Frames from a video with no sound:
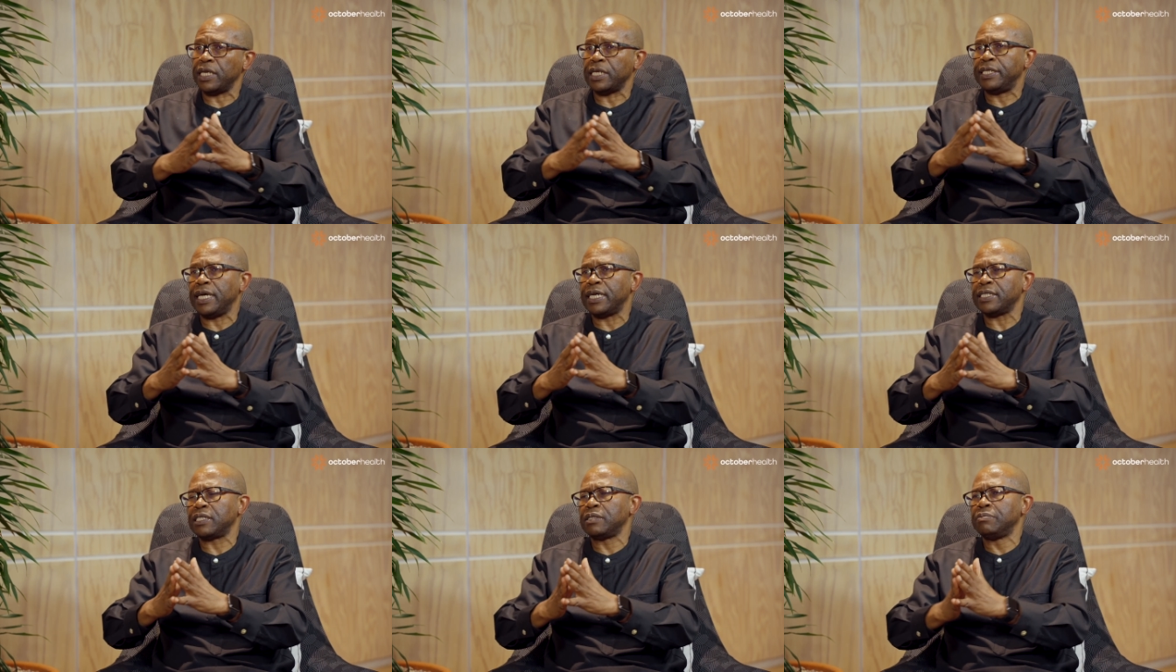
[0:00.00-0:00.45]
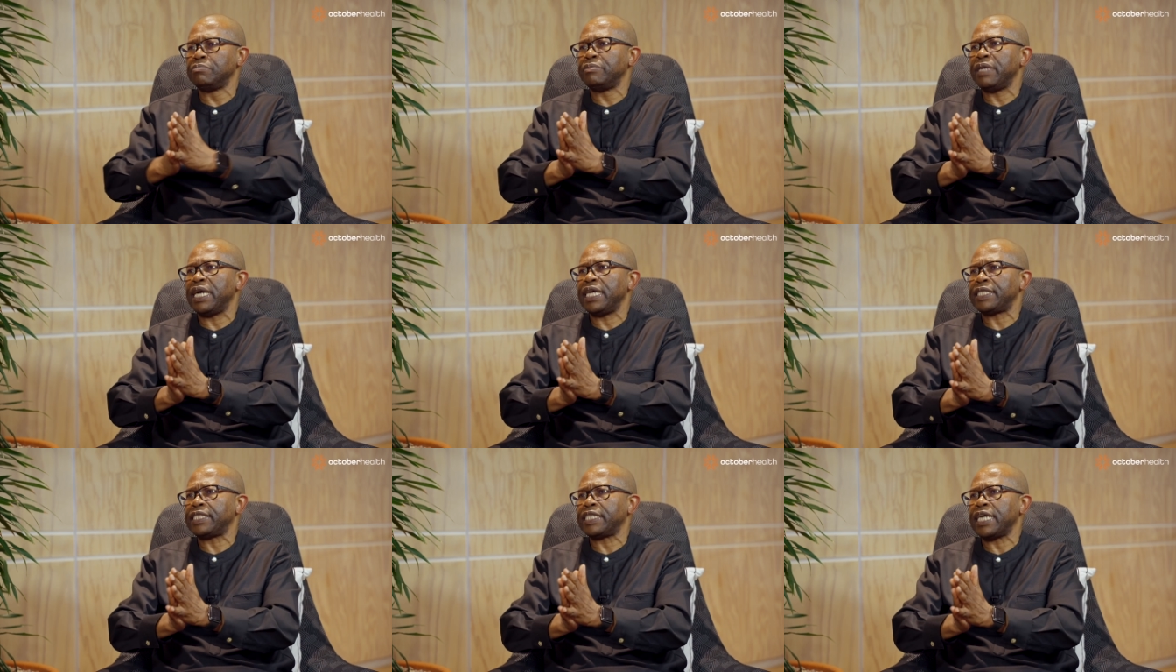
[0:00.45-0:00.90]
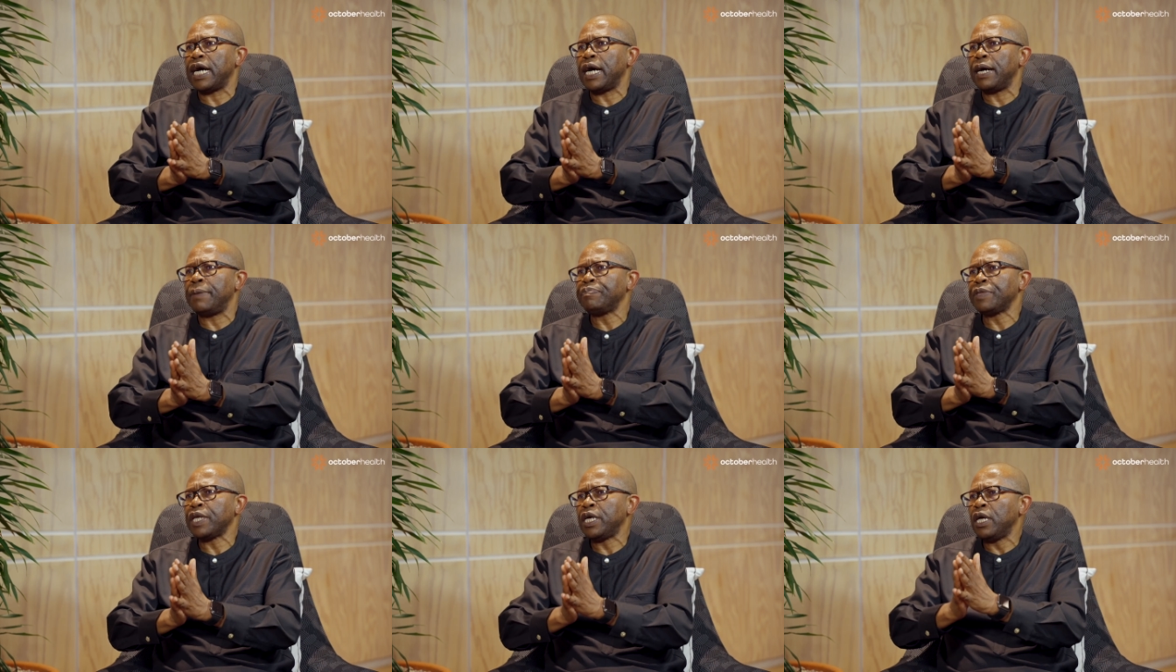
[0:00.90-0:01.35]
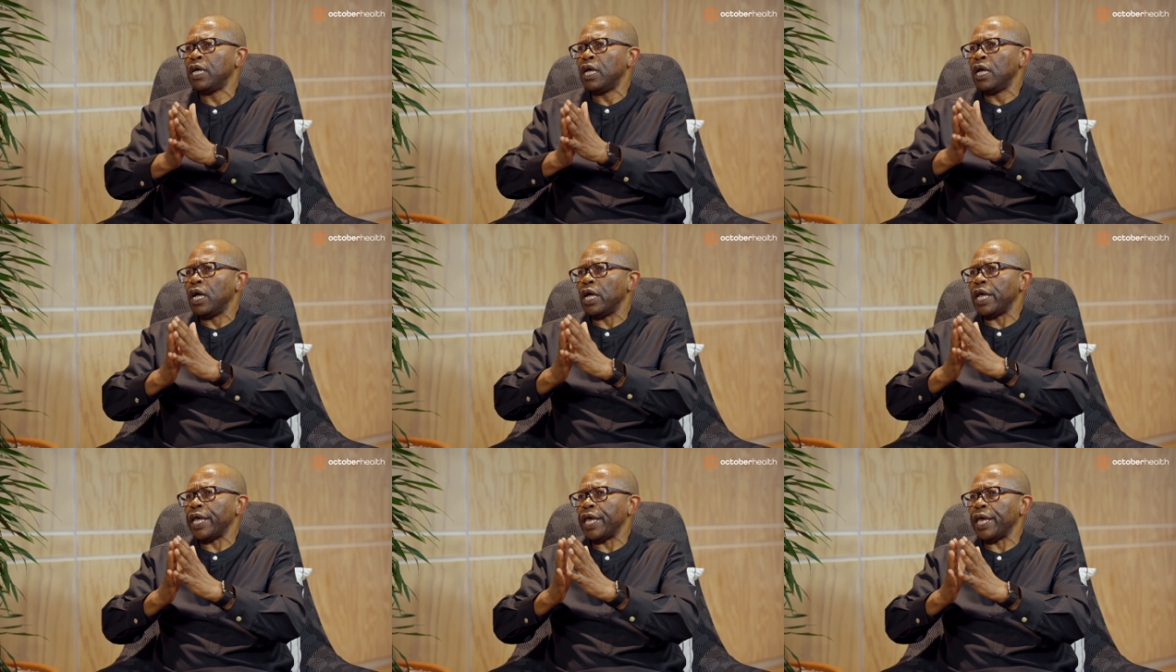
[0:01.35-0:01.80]
It doesn't matter
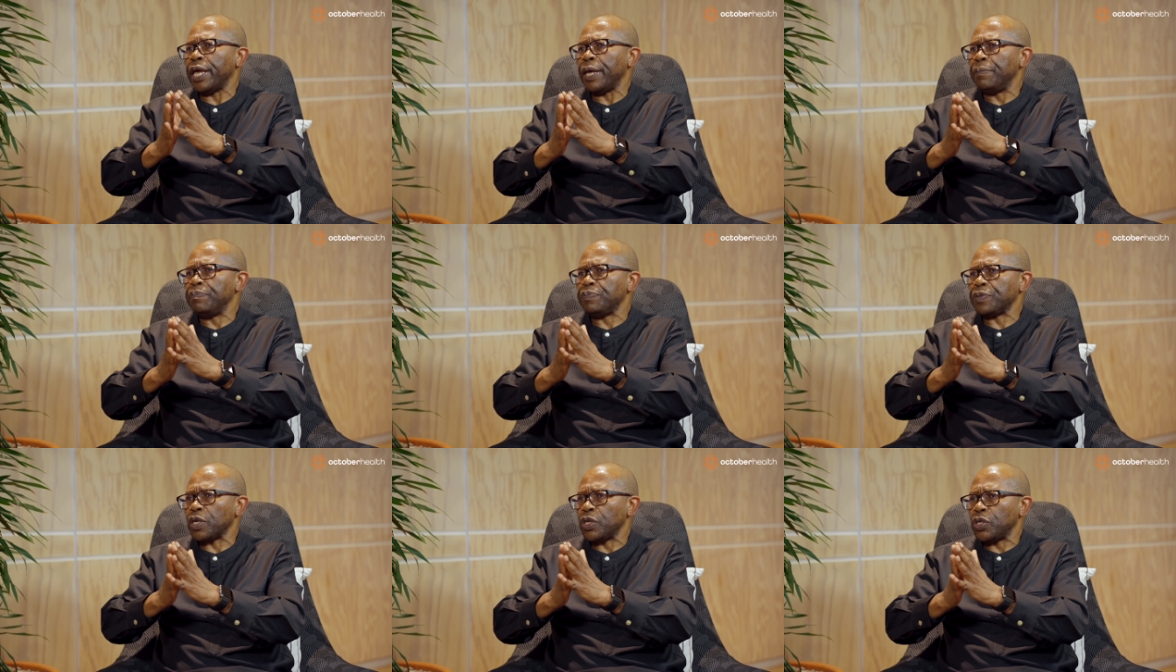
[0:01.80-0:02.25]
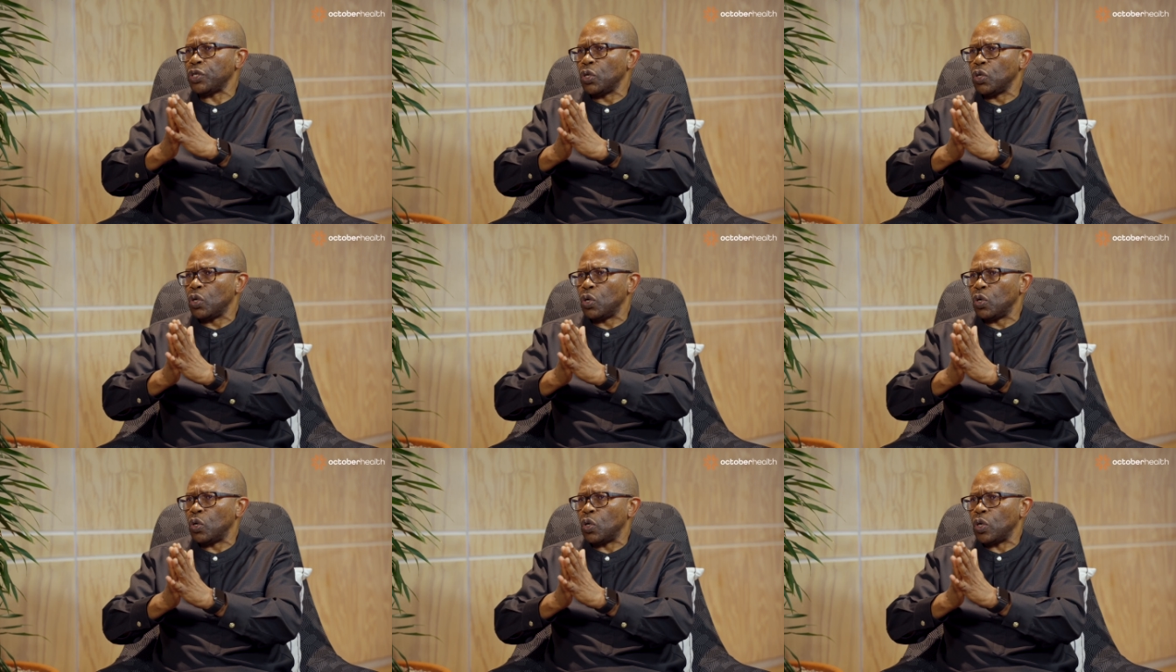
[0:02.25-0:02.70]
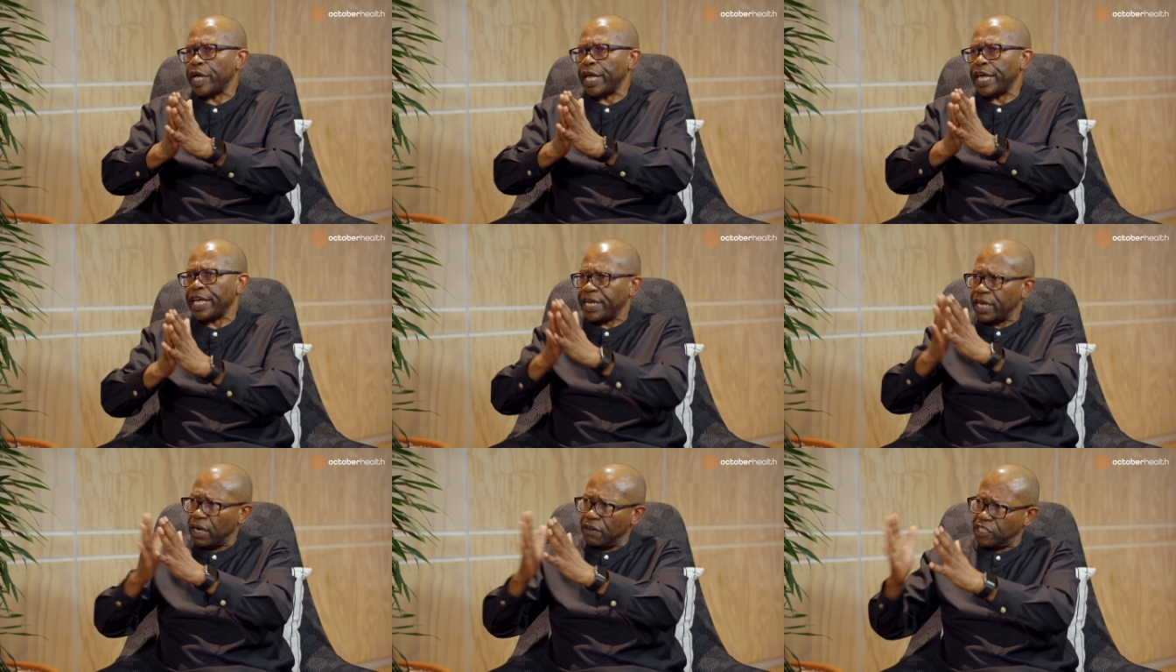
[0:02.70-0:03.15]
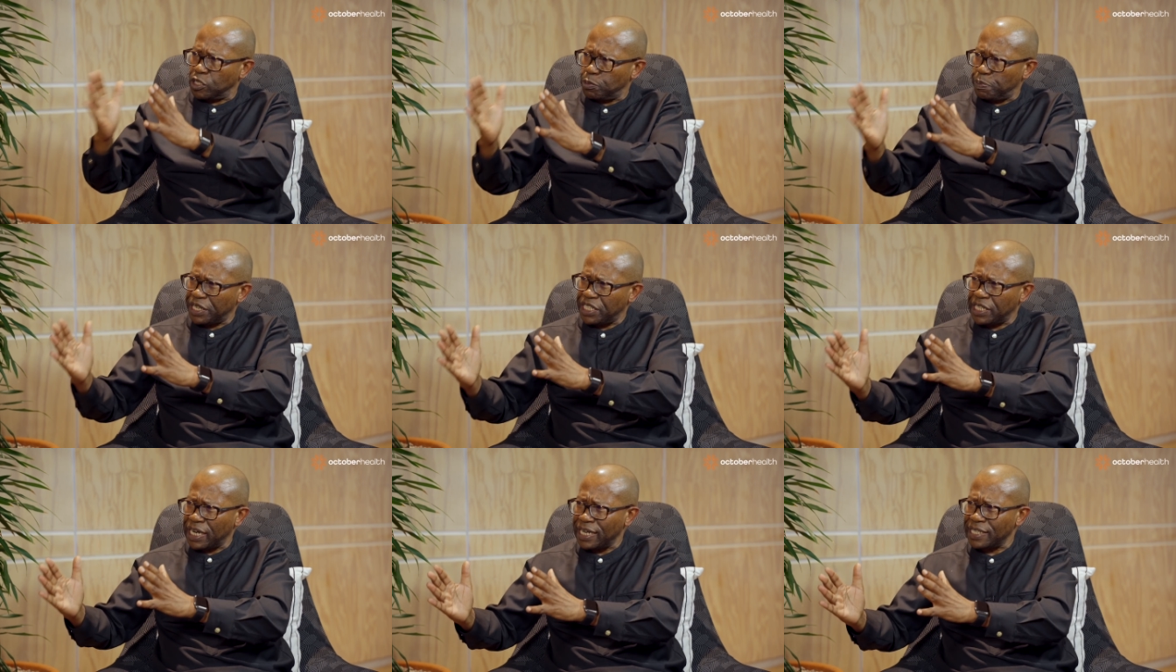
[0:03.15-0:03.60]
your area of
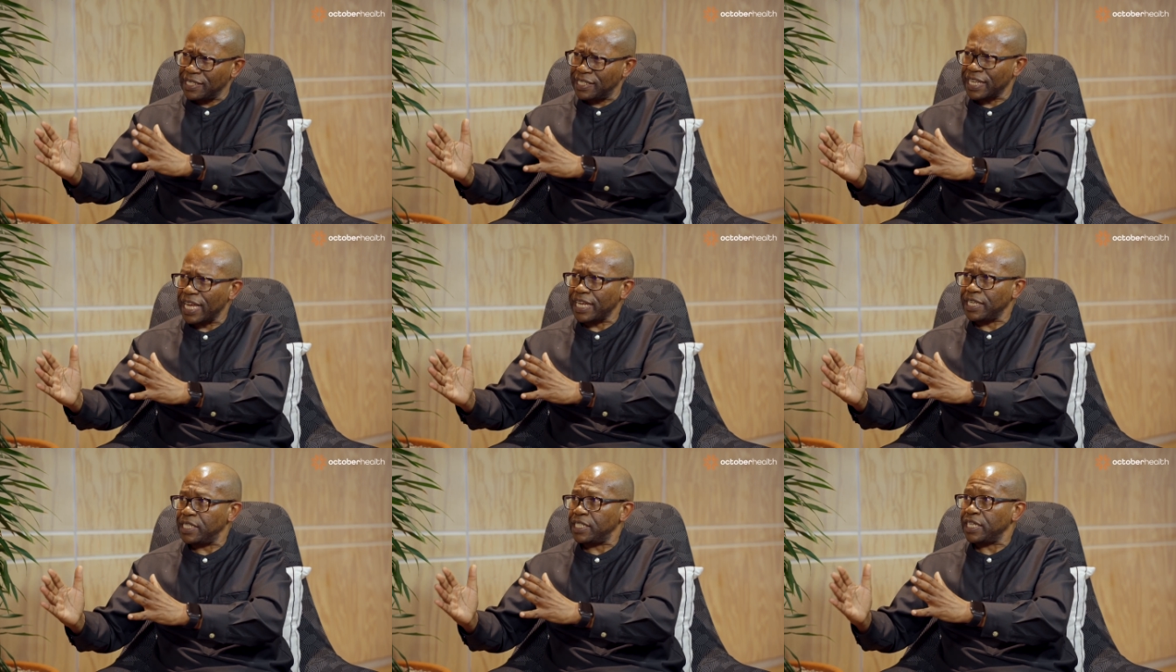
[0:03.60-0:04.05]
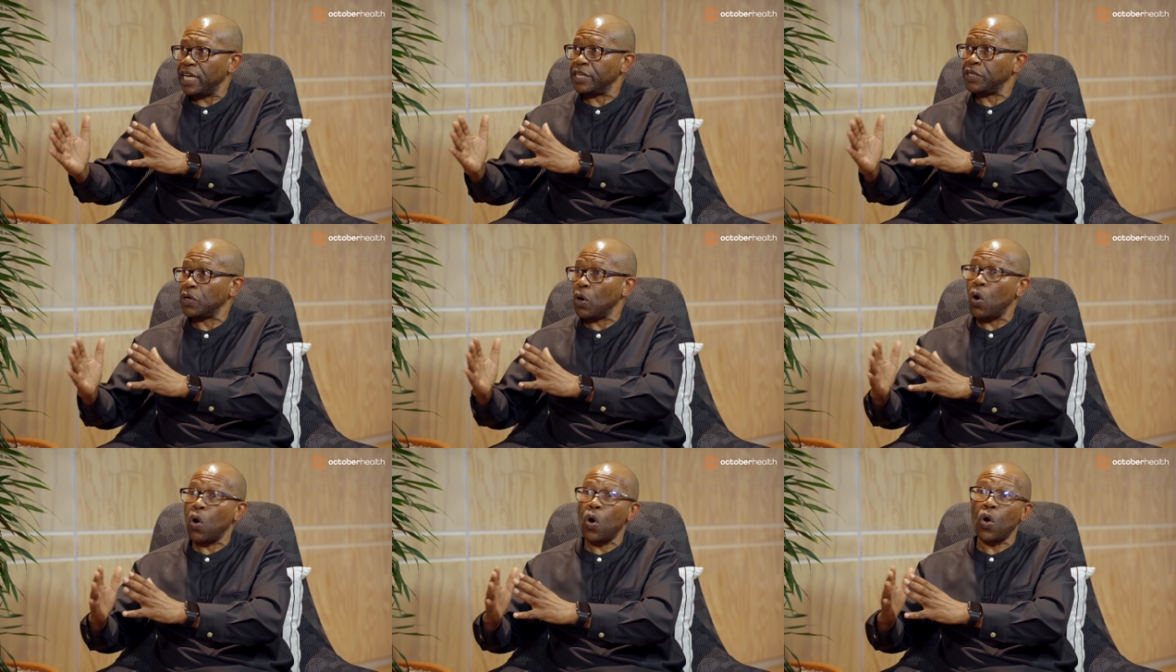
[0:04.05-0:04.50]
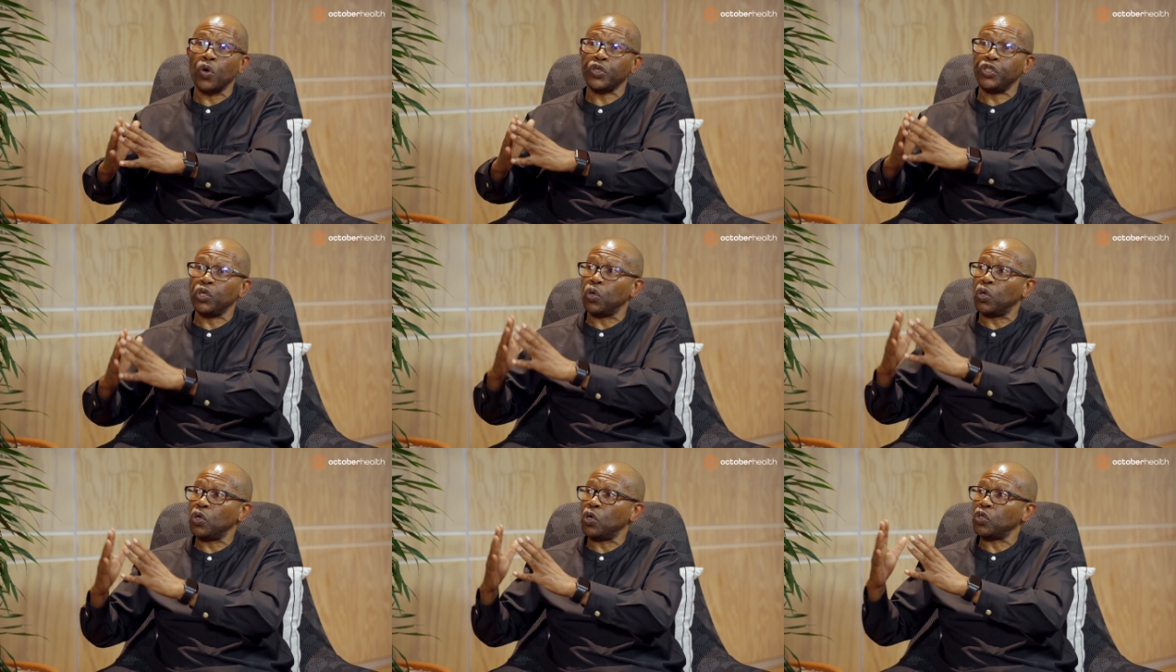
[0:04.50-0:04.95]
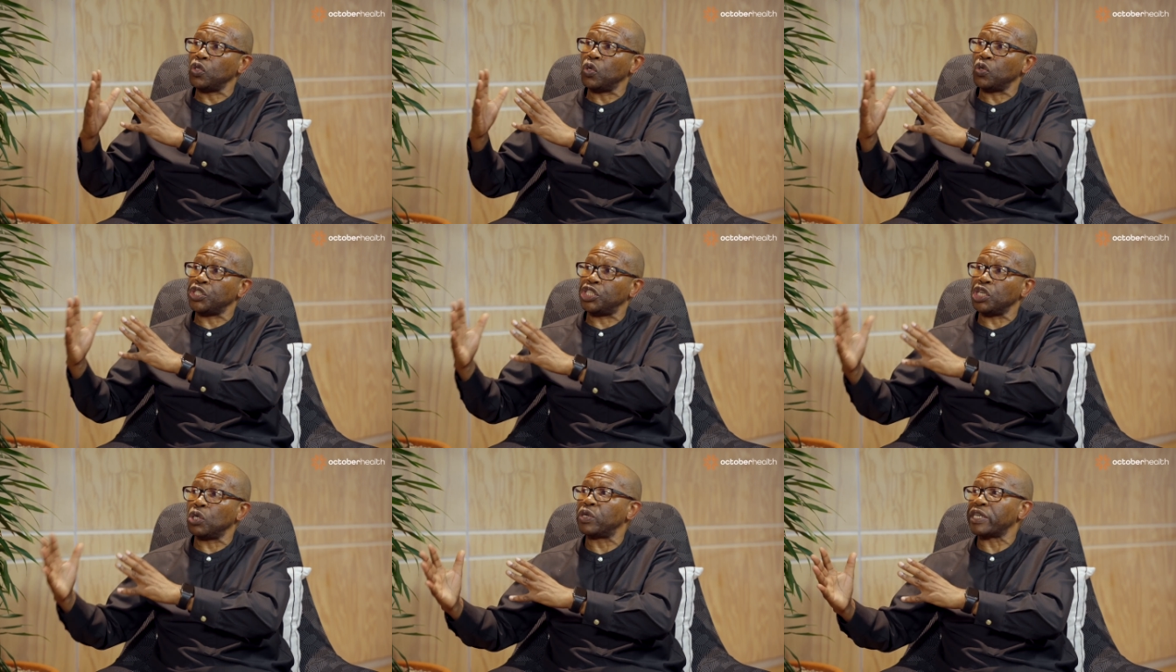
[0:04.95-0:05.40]
specialization or your
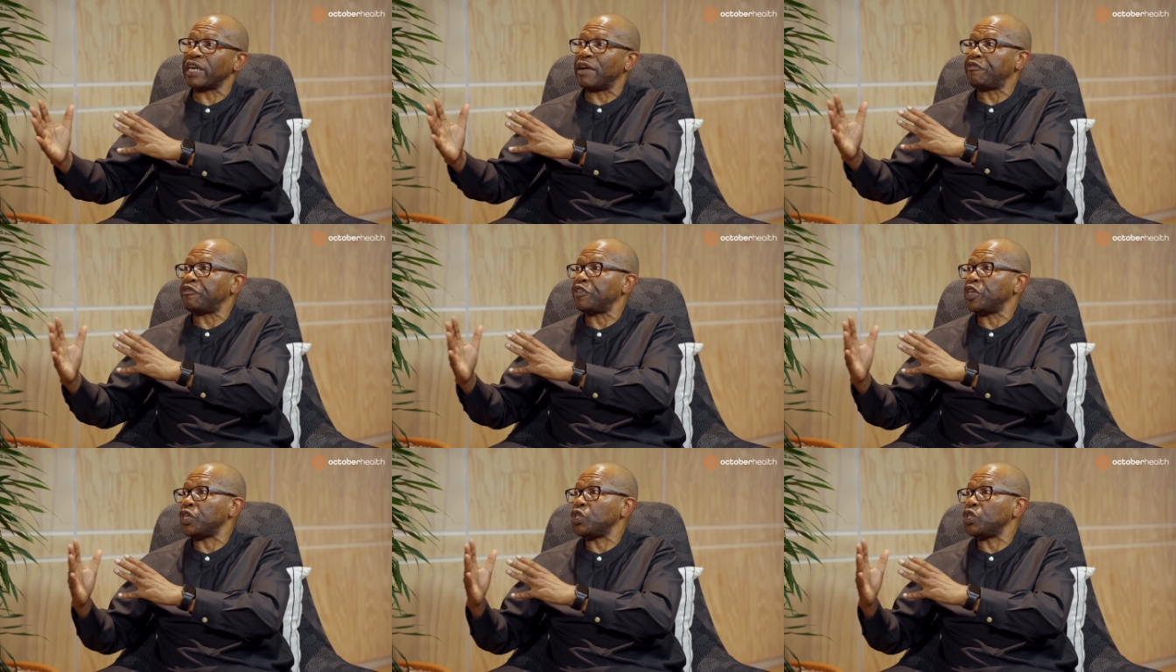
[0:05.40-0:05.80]
geography,